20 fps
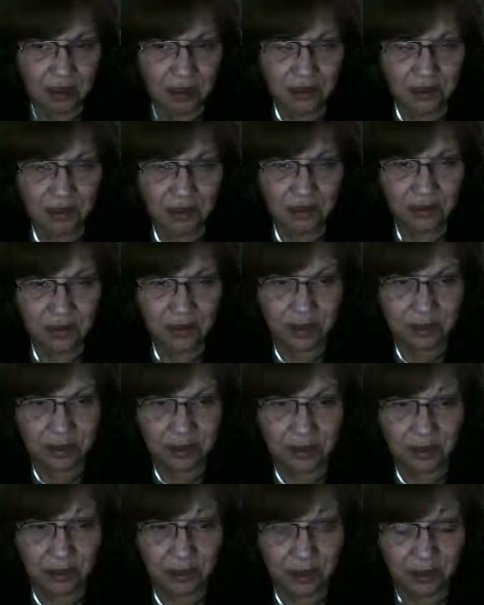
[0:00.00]
It's like
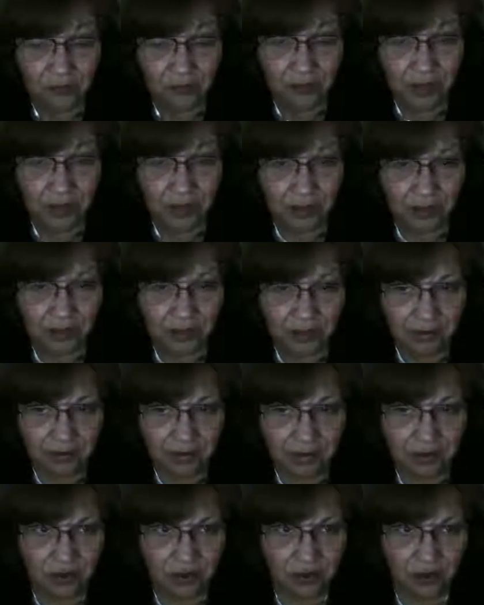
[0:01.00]
the life he led
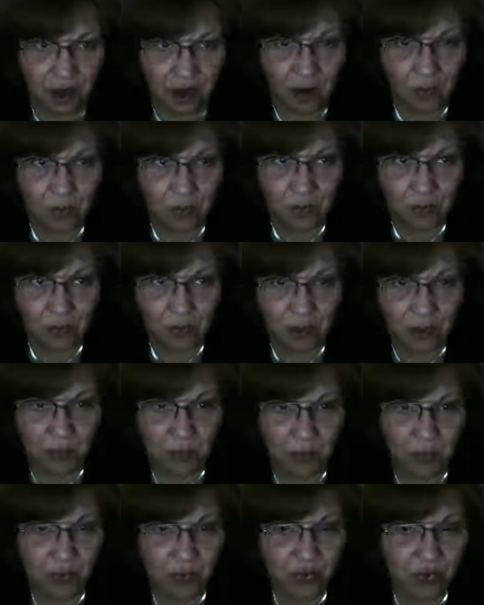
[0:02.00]
is not what
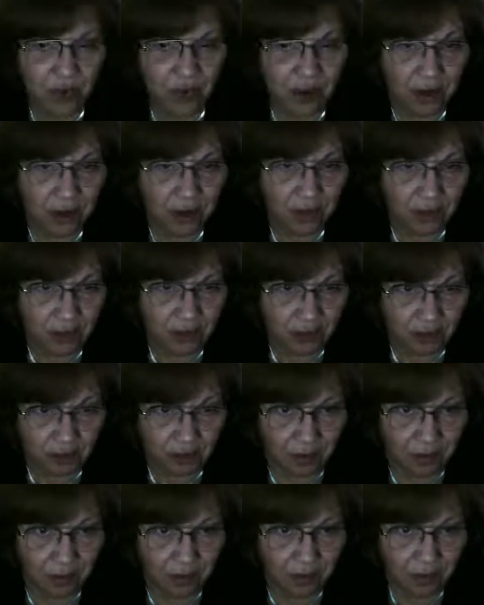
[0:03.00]
people thought of
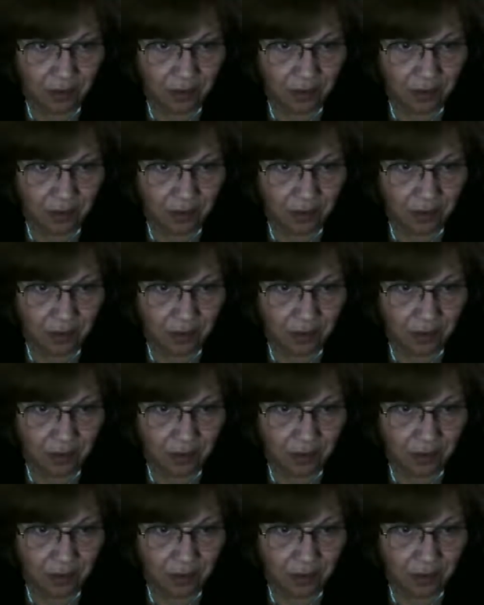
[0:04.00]
him,